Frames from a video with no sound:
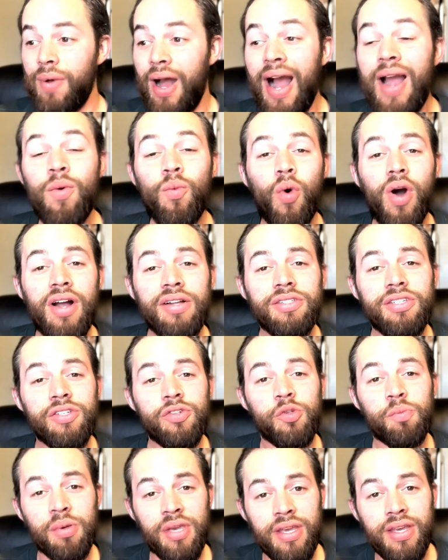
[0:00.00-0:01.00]
I want to
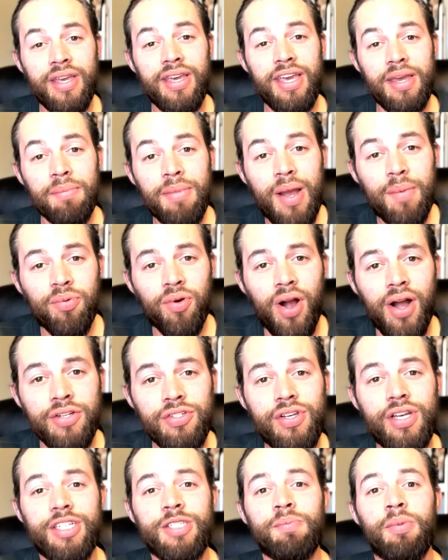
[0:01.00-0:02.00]
use Pika in my
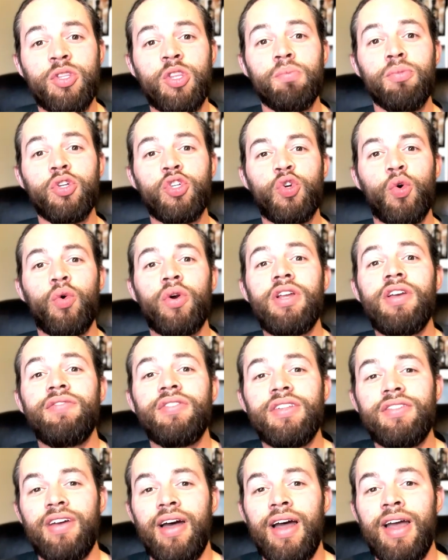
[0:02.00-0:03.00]
projects, but the majority of
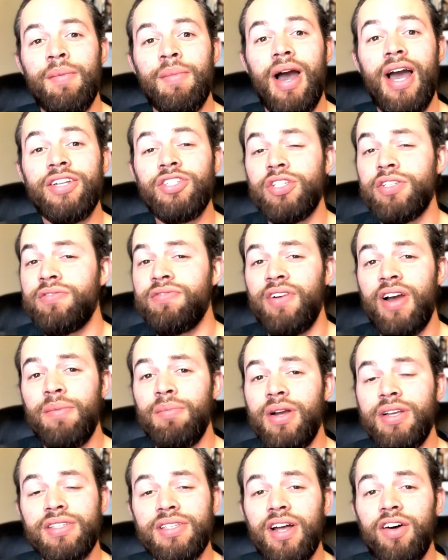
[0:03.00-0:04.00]
the time, I just find
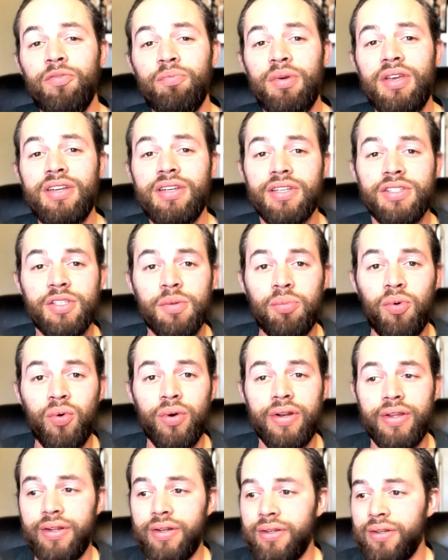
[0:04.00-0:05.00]
myself being
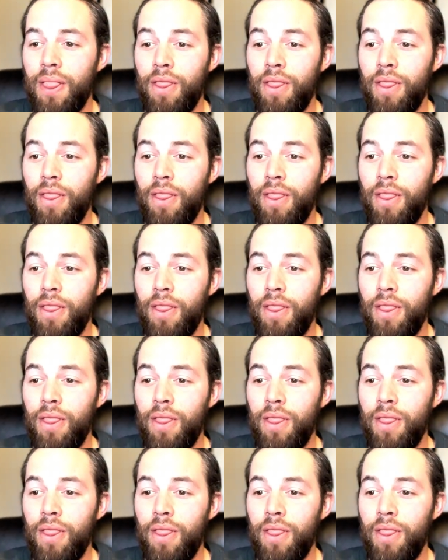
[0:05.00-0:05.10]
disappointed.